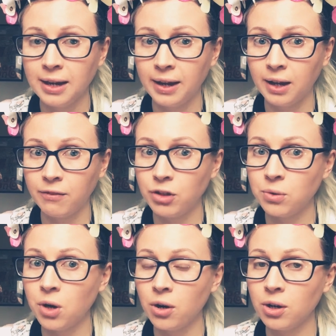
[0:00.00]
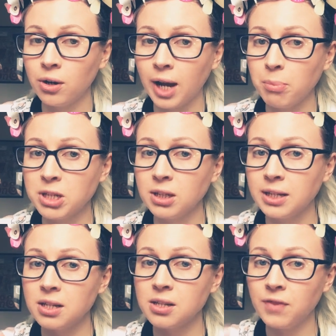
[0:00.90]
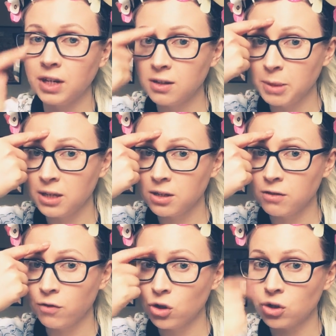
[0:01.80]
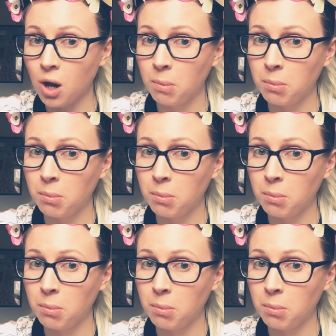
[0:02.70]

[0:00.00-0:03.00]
Have you got your capital letters, finger spaces, full stop?